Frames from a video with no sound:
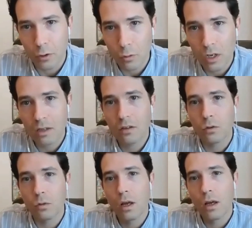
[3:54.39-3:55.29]
You need
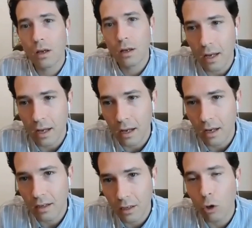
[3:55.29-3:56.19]
to
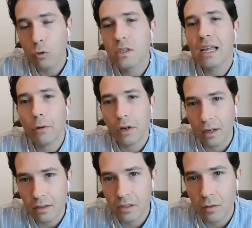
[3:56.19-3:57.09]
close down a
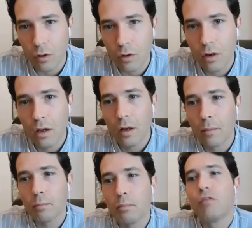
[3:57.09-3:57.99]
customer
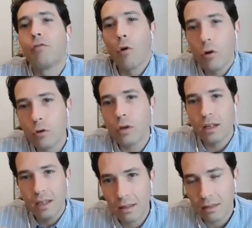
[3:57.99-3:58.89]
before you
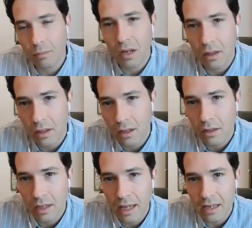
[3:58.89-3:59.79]
can get
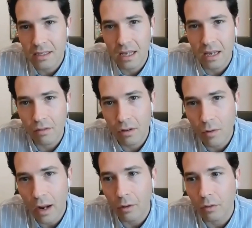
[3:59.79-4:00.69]
the gas out of the
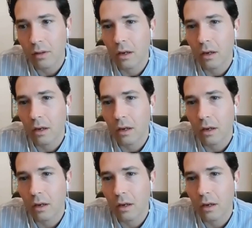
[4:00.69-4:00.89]
ground.